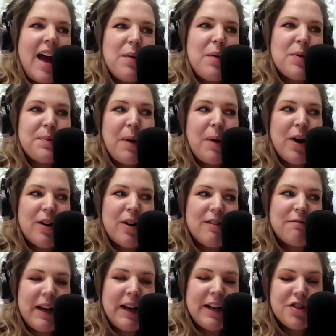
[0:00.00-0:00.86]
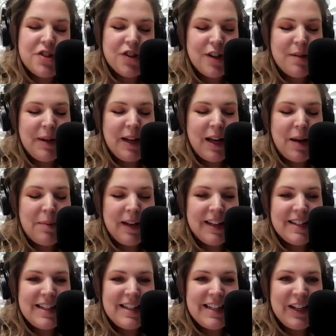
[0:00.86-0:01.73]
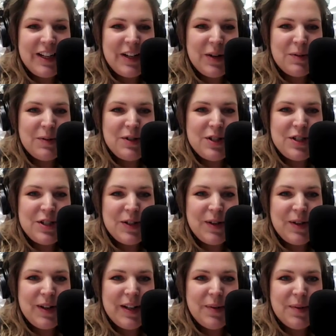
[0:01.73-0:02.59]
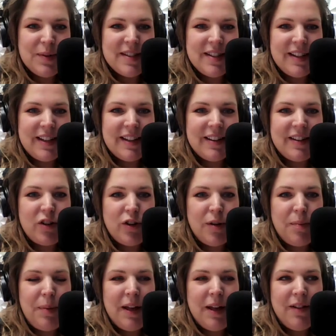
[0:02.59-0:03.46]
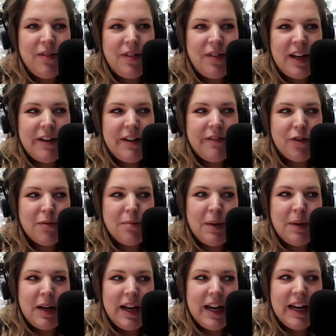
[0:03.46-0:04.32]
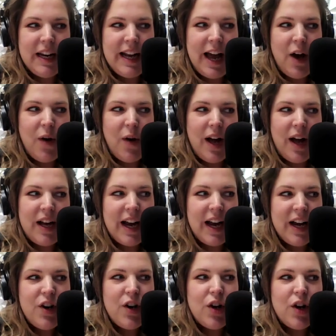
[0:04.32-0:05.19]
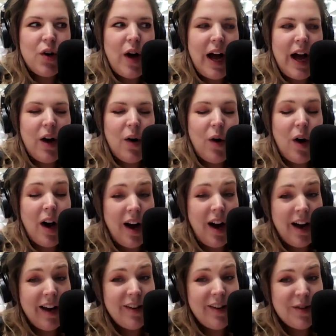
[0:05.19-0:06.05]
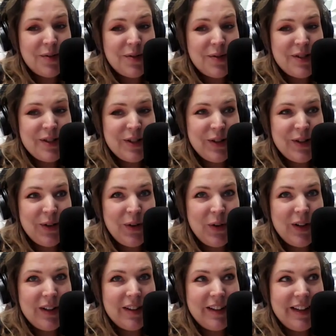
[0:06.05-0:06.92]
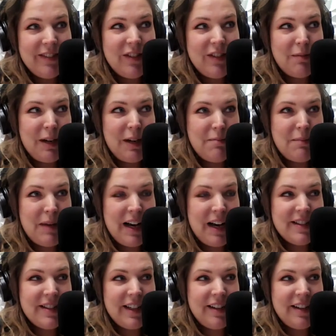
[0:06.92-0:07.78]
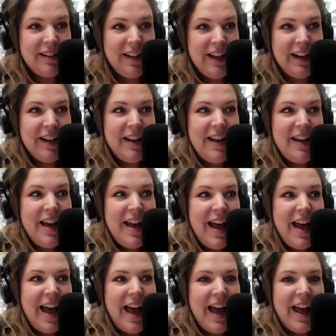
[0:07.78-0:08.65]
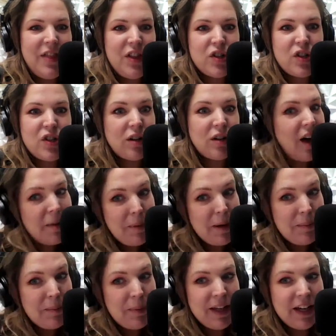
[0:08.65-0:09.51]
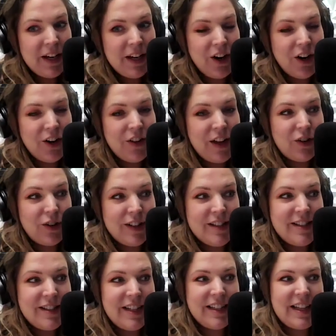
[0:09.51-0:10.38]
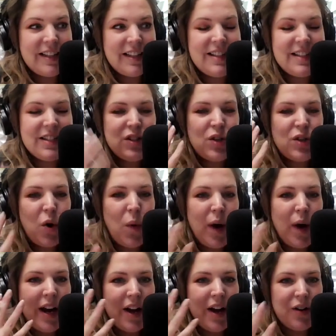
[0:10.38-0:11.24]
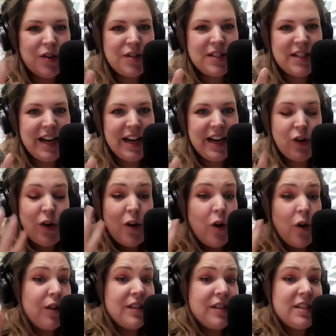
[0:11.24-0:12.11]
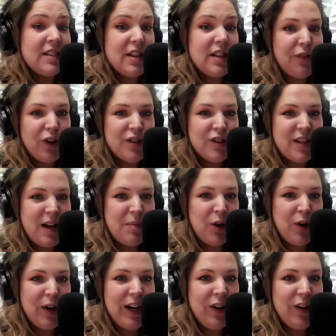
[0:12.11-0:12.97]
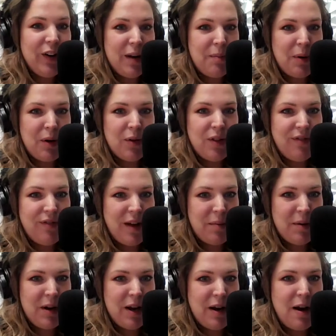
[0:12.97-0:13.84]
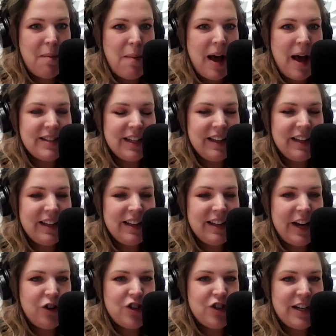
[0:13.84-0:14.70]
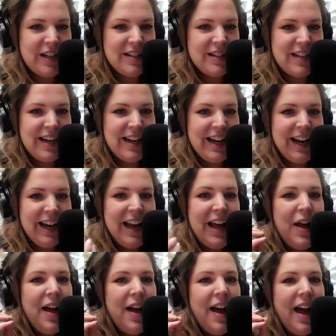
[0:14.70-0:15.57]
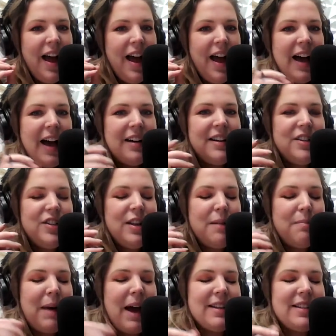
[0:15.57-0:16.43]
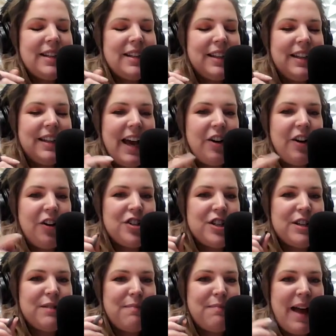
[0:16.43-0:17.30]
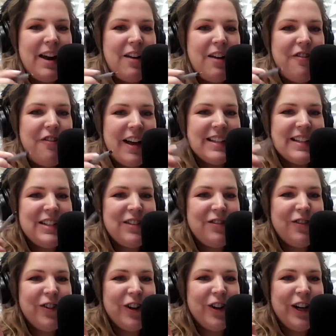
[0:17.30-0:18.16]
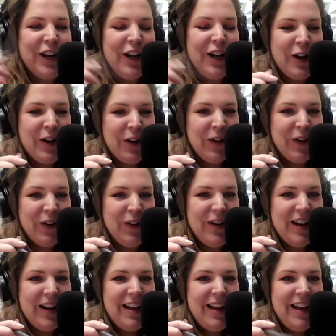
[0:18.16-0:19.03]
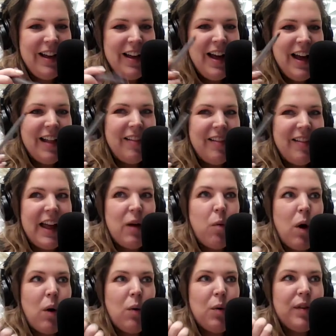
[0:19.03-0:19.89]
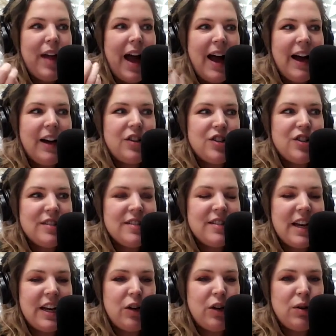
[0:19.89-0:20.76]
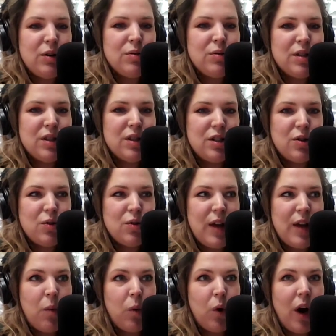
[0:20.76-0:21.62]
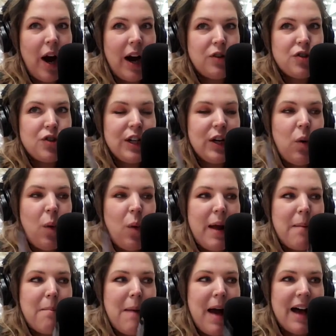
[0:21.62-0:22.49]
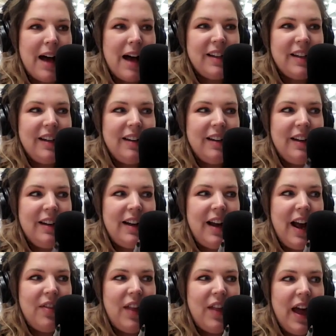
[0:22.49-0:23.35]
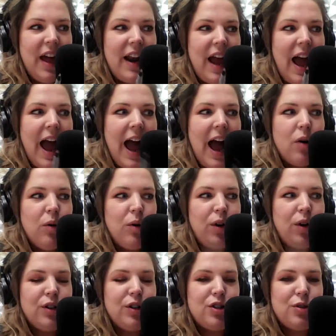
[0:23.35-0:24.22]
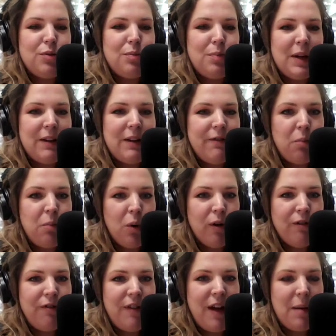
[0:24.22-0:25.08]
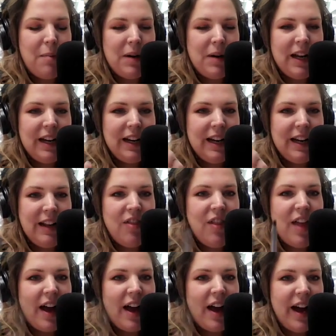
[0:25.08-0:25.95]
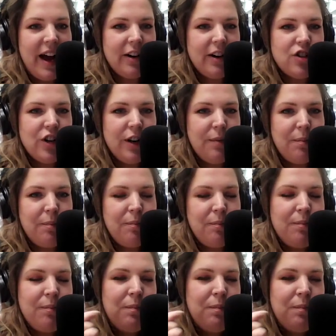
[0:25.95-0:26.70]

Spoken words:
that was part of my journey becoming a dating coach too. And it was like a little epiphany for me. Now, I kind of know how I used to live in my masculine. And there's a lot of people here that are listening that still don't quite understand, or this is the first time they're hearing about the feminine and masculine energy in dating. How did the masculine energy manifest for you? Like, what were the actions that you used to do that were actually quite masculine? And then how could you be more feminine in that action?